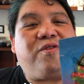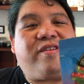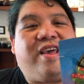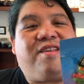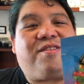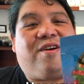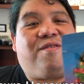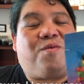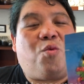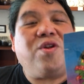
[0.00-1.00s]
taste of
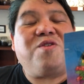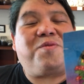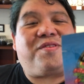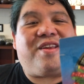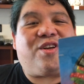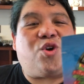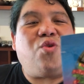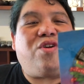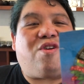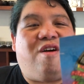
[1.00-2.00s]
100%
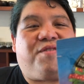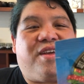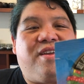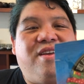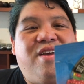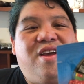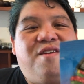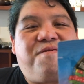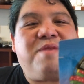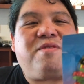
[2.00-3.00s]
Kona Coffee,
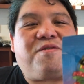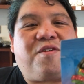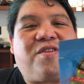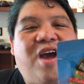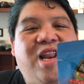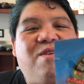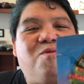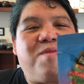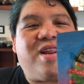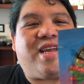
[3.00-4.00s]
famous for its highly
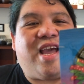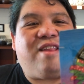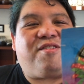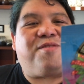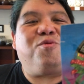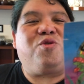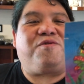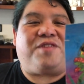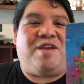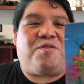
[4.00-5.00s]
aromatic and smooth
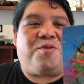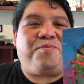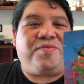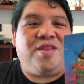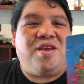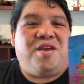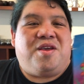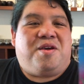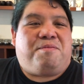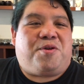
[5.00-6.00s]
flavor.
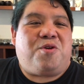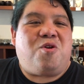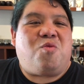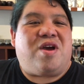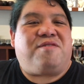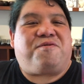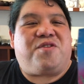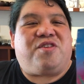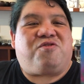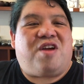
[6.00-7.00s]
Pure Hawaiian
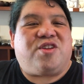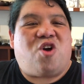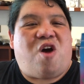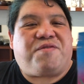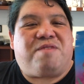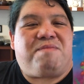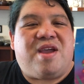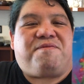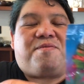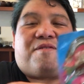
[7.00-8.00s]
freeze-dried coffee made from the